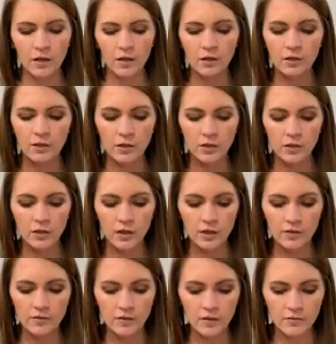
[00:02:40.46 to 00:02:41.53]
And then you're gonna
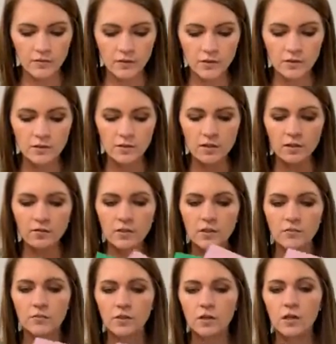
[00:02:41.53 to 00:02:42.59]
have seven
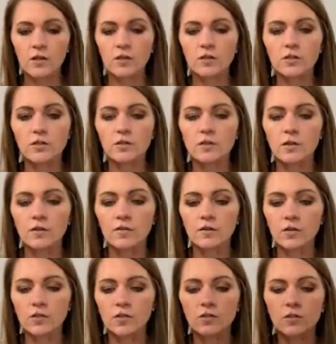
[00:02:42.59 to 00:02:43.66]
different colors of
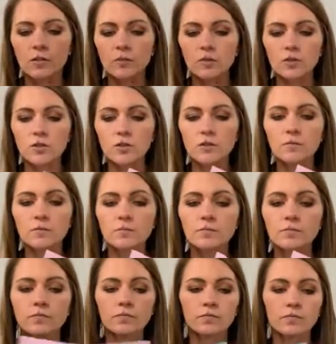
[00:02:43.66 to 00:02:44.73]
our scripture.
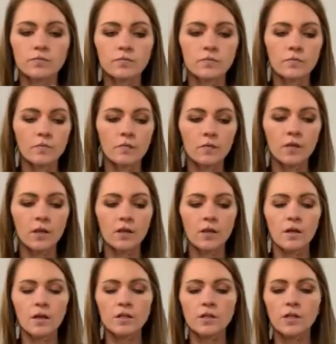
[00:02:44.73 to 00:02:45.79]

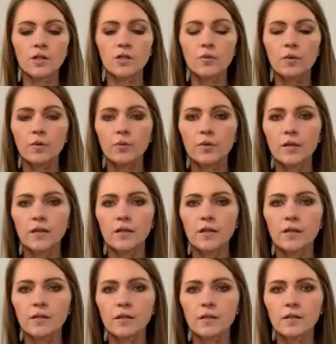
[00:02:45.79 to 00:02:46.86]
And so you wanna
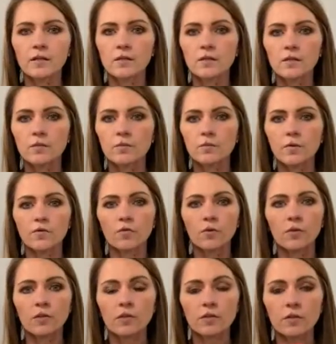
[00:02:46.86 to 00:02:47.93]
pre-cut these
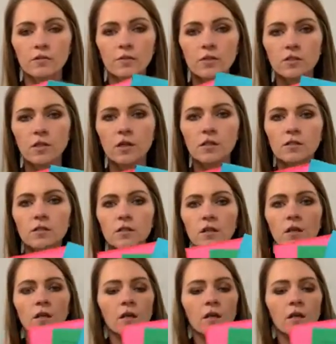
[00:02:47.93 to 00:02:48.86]
before the service starts.